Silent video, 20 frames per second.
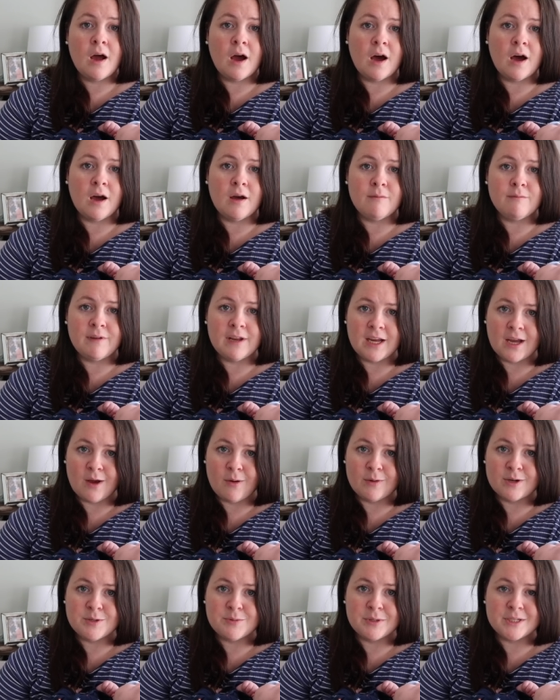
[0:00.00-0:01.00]
um,
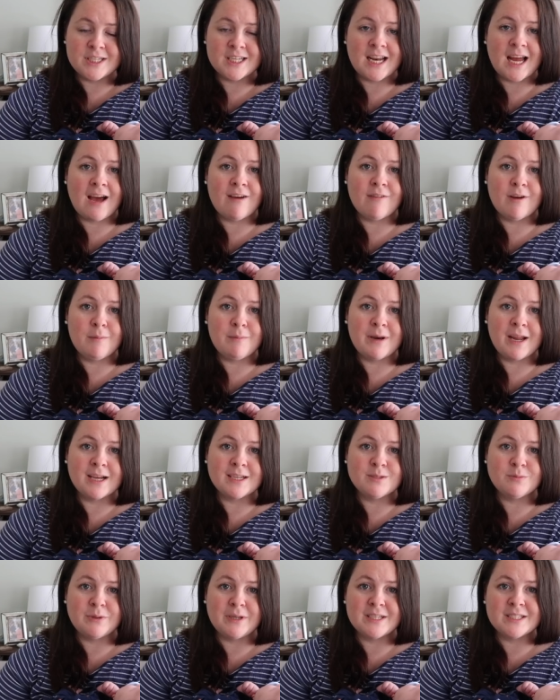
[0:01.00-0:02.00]
video, which we should have up
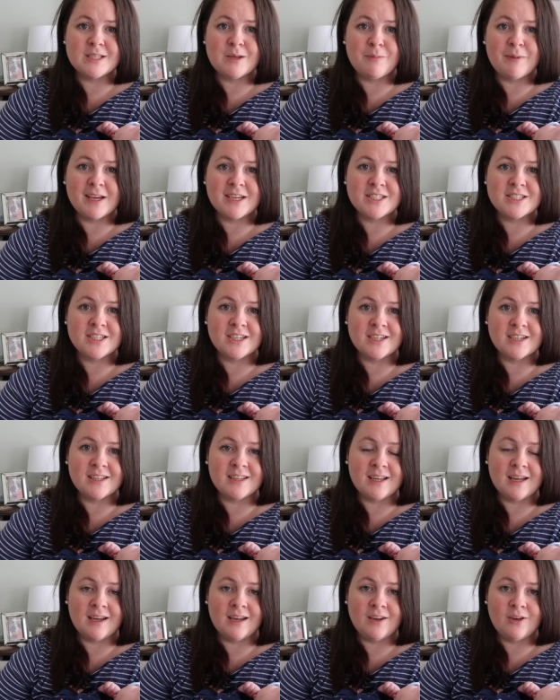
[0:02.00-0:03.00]
next week. So make sure
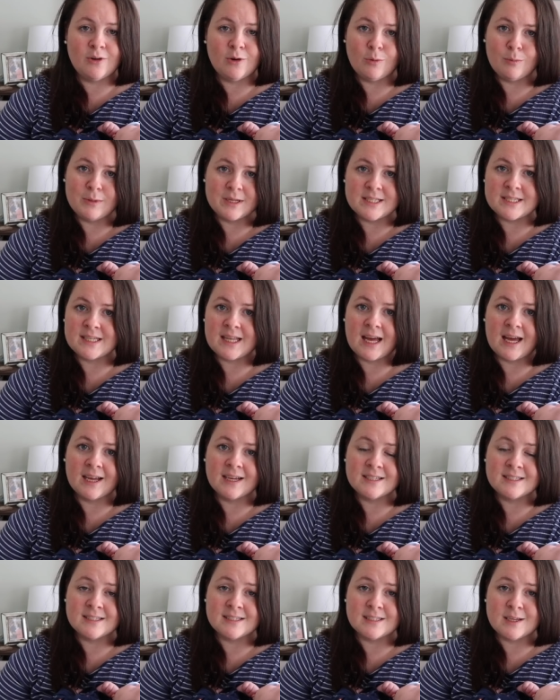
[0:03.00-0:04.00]
that you don't miss that,
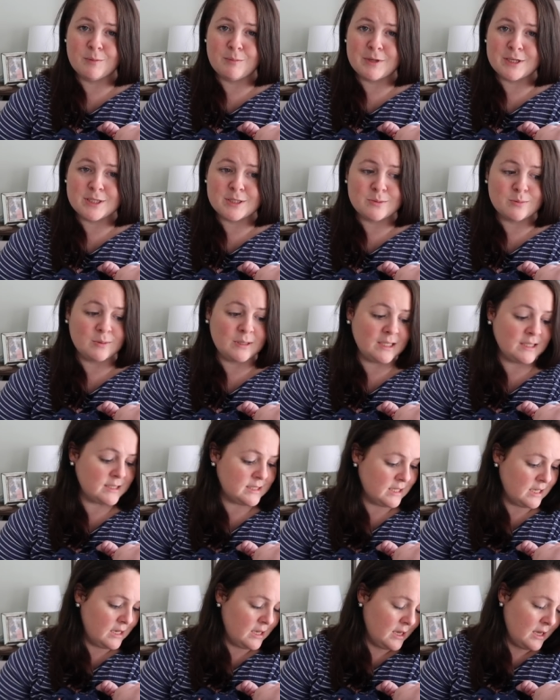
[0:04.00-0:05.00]
because it's gonna be
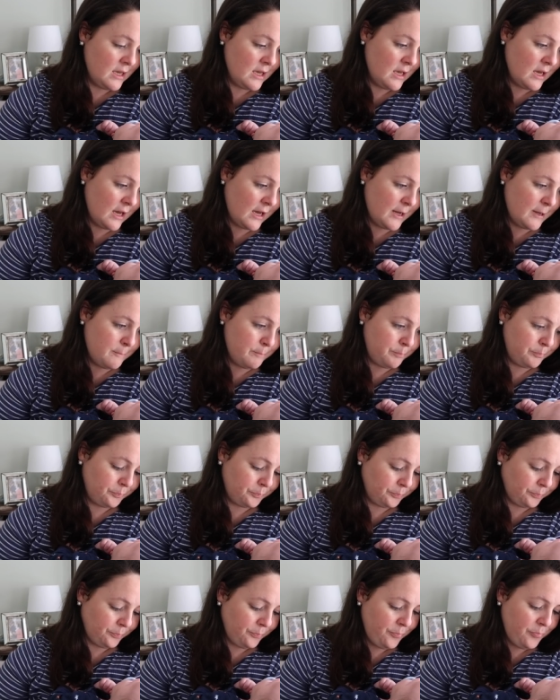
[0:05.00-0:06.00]
sweet. Um,
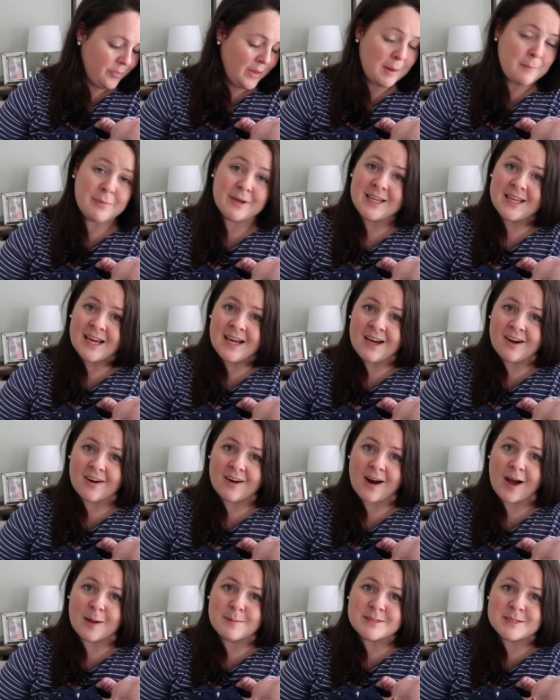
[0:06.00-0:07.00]
But yeah,
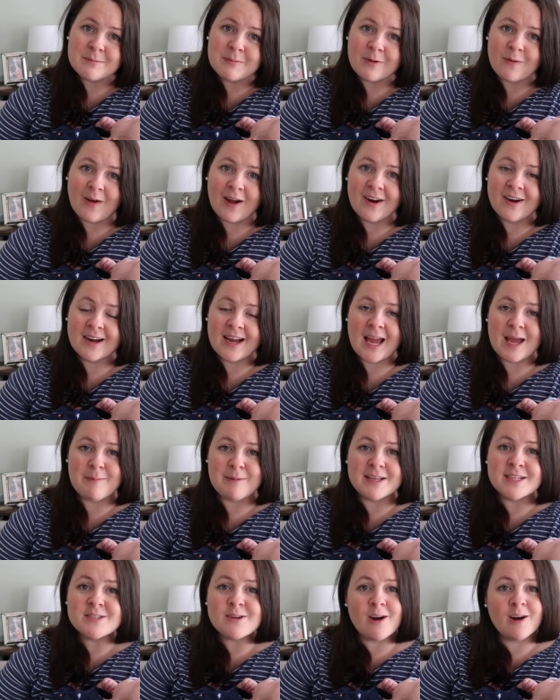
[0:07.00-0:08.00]
our Hobson Maguire
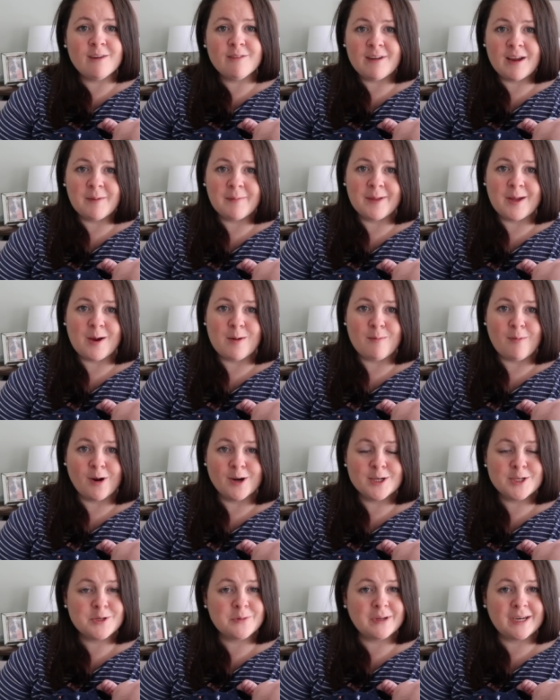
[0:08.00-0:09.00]
came into our family on
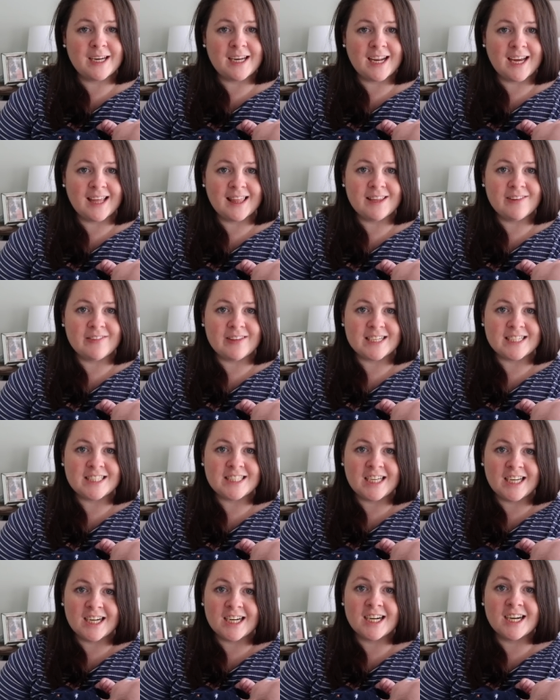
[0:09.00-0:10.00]
March twenty-ninth of
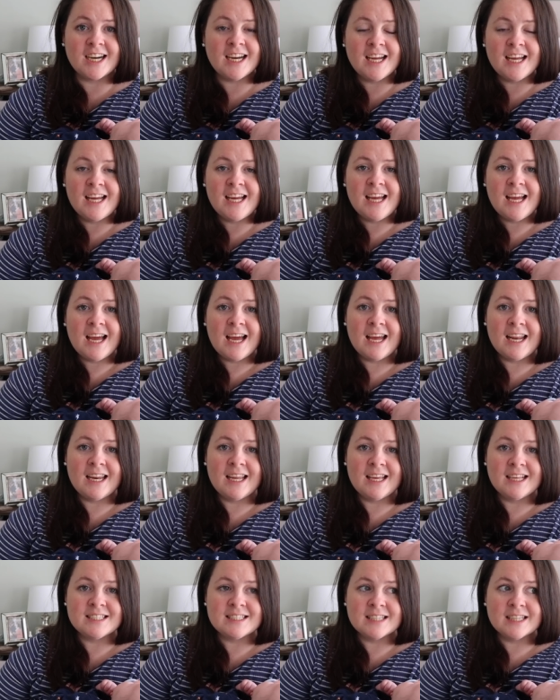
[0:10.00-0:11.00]
this year, and
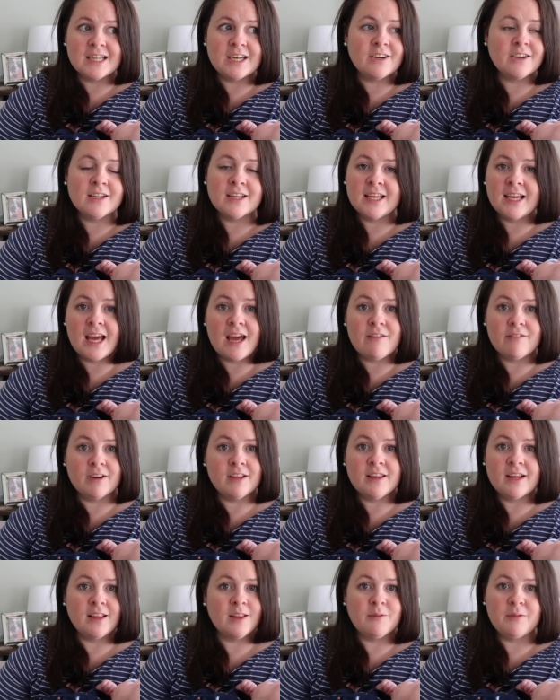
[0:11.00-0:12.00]
he is literally
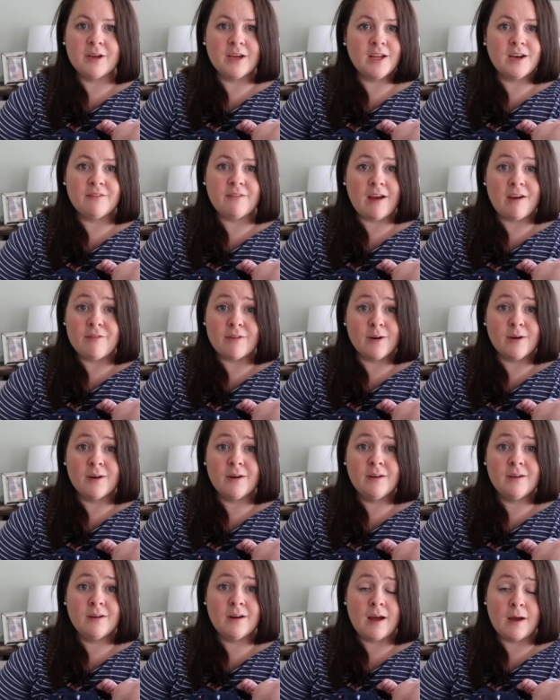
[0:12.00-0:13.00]
everything that we could have
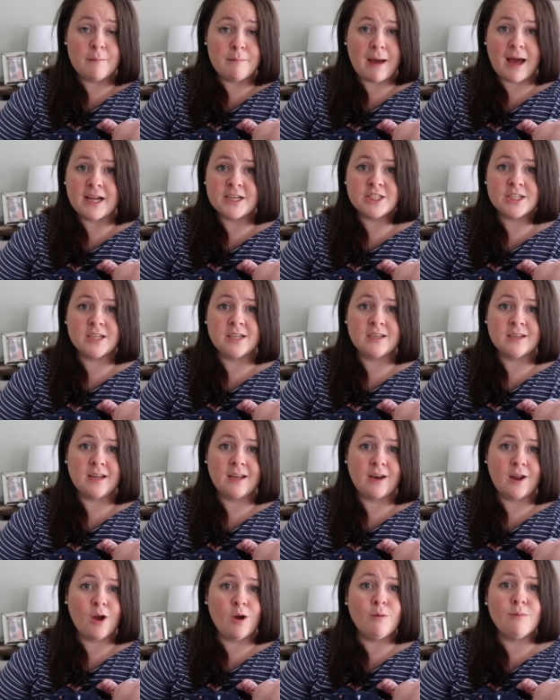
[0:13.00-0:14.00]
ever imagined
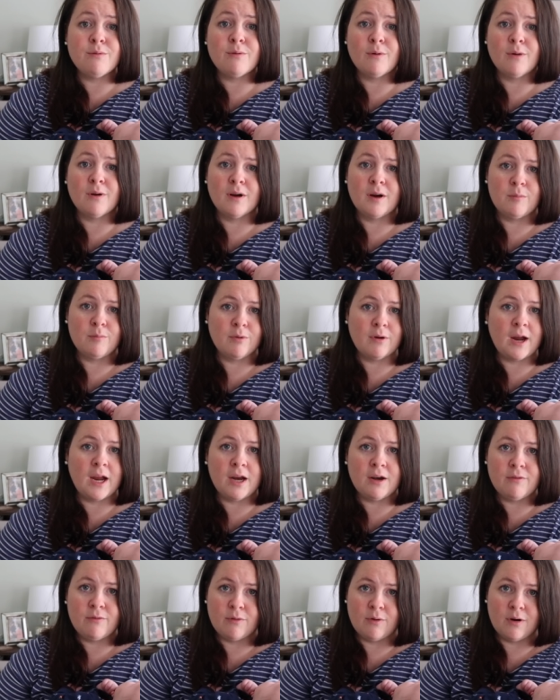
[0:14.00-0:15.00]
and hoped for and
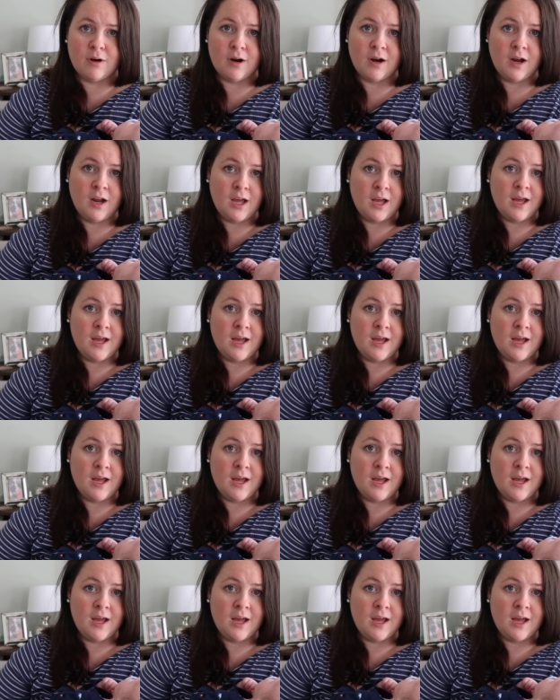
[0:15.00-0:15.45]
prayed for